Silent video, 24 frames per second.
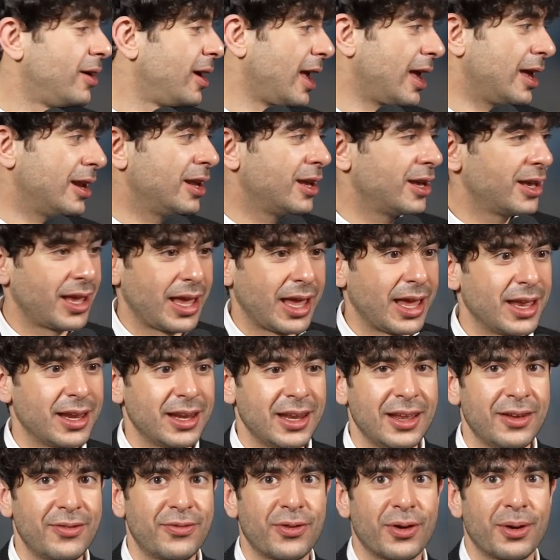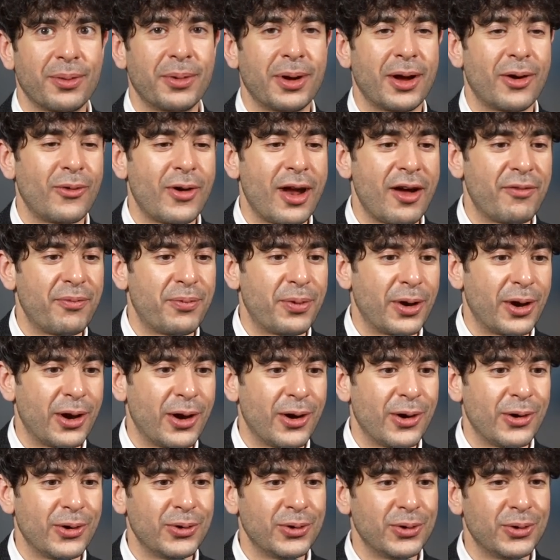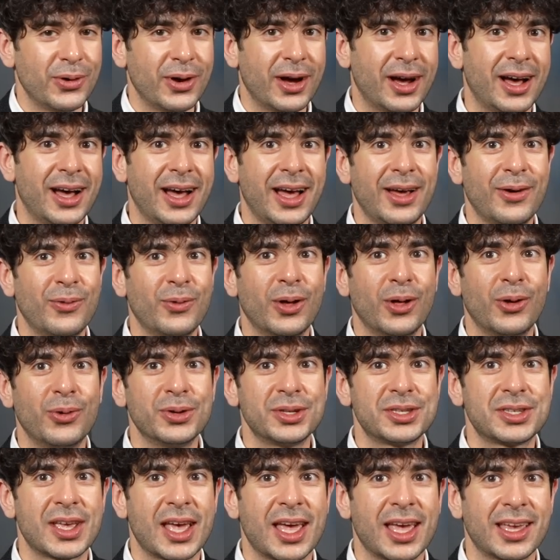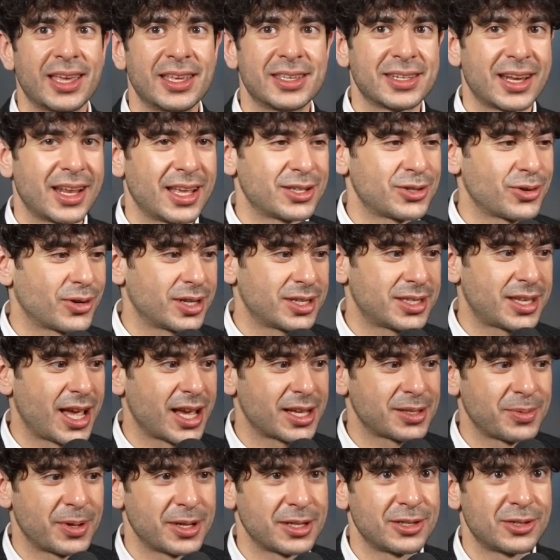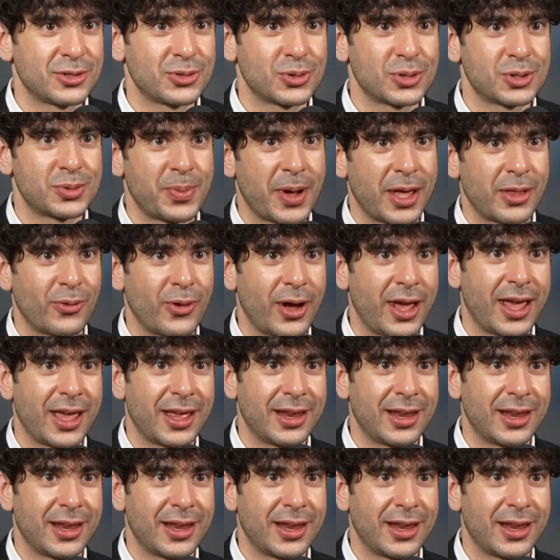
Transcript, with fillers: Andy, Andy from uh, Rev Pro, who uh, Will was saying isn't answering his text message, which, by the way,